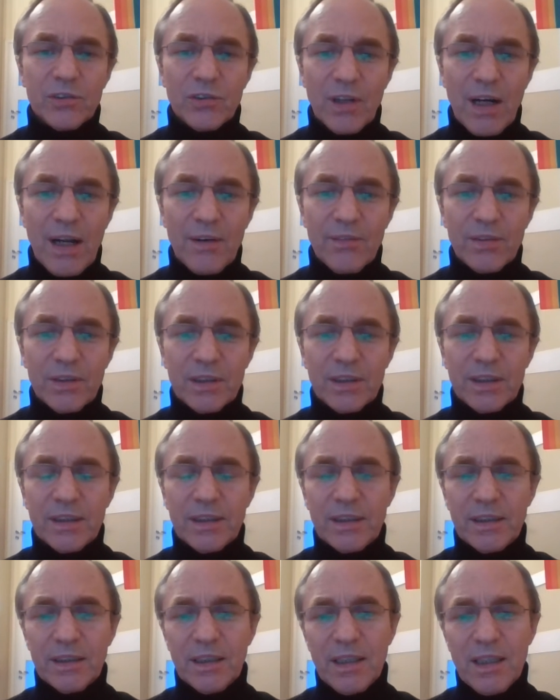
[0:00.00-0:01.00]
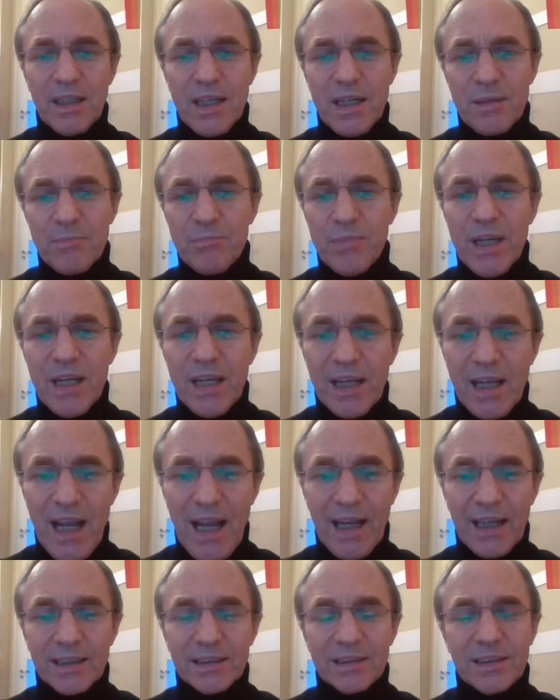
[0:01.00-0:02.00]
traveling, being
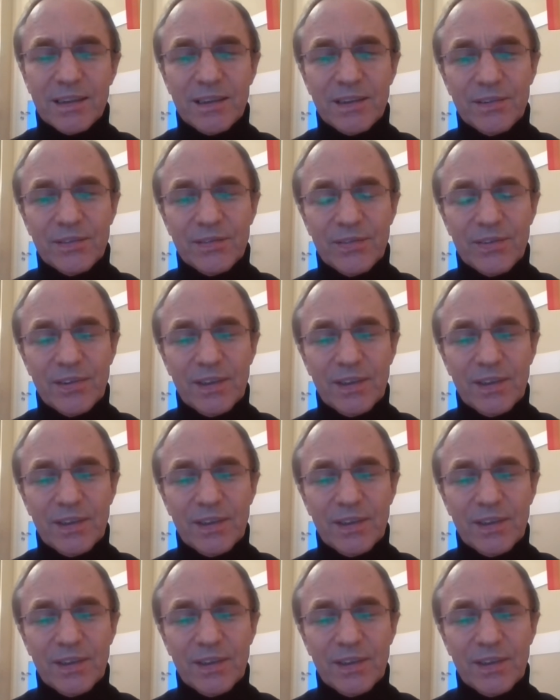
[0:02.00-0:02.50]
active,